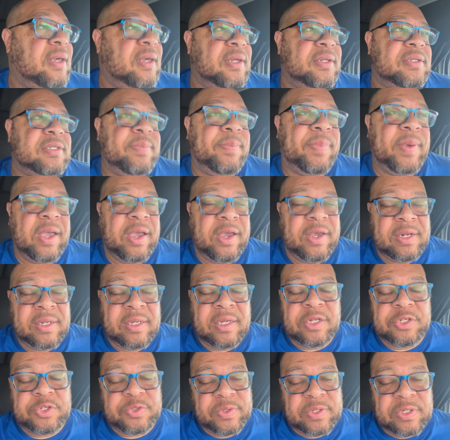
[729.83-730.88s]
the barrier
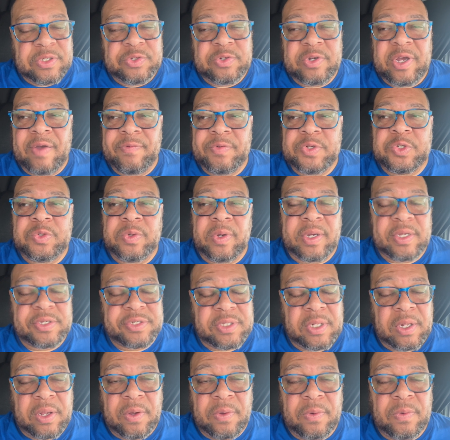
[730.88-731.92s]
to entry to drive a truck is
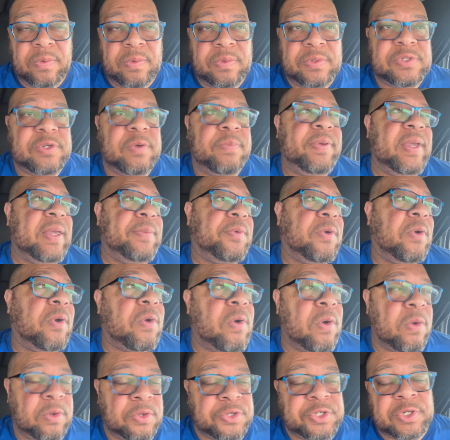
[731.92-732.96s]
low, so people are
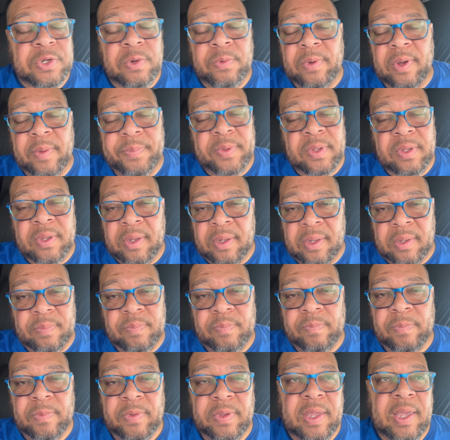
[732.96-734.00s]
going to show up and come.
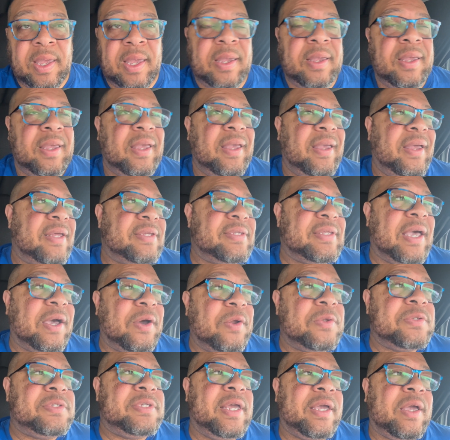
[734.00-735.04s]
Okay, it's not
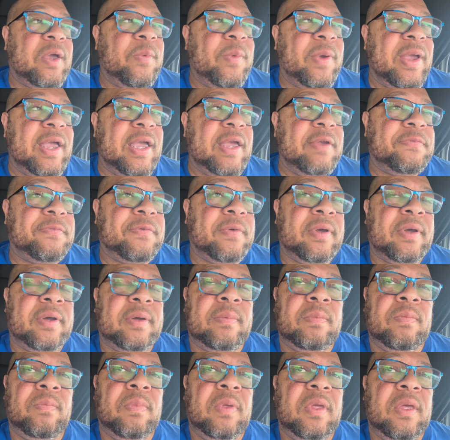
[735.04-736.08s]
going to take away
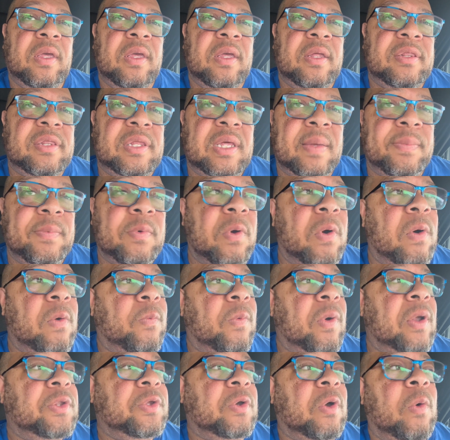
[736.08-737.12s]
from them
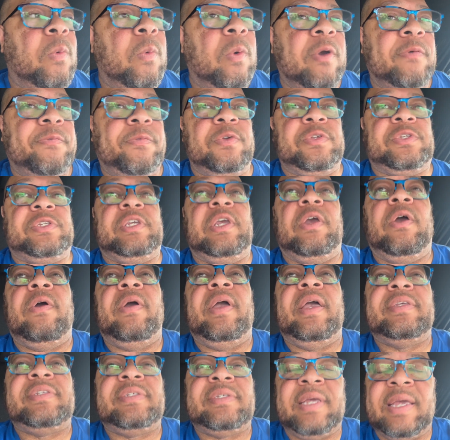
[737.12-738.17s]
wanting to go work for
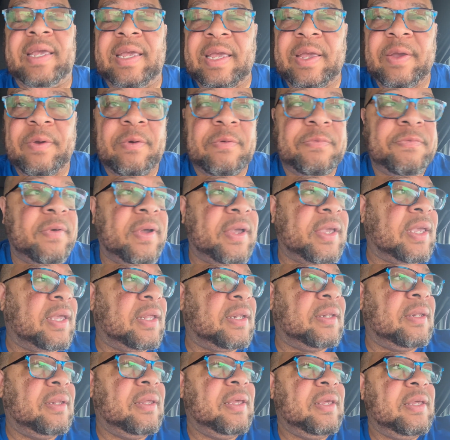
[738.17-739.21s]
CRST or
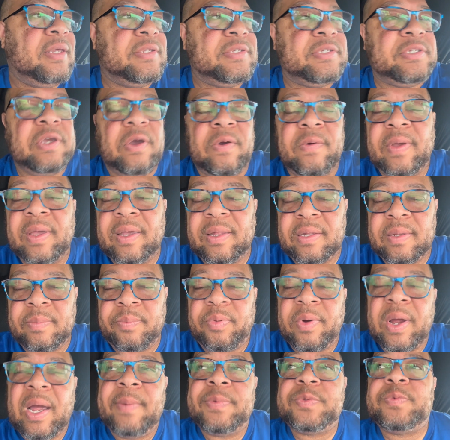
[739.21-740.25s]
fucking CR England.
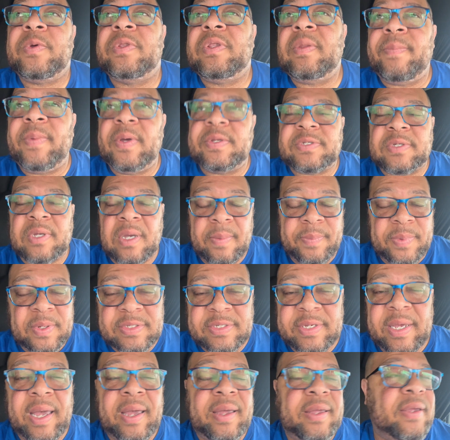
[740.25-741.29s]
Prime is one of the best
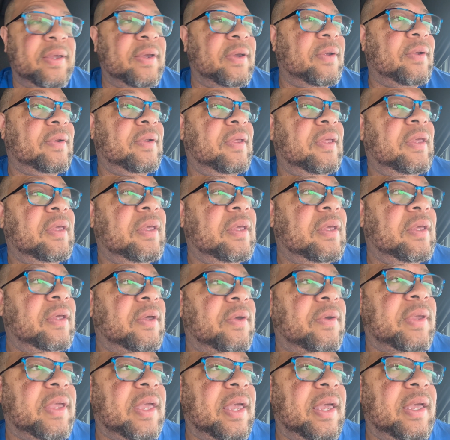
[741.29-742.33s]
companies out here.
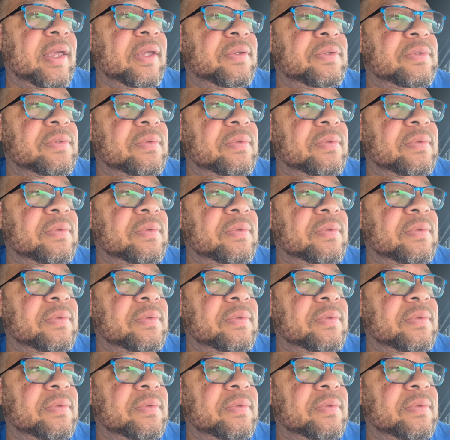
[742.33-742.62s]
Okay,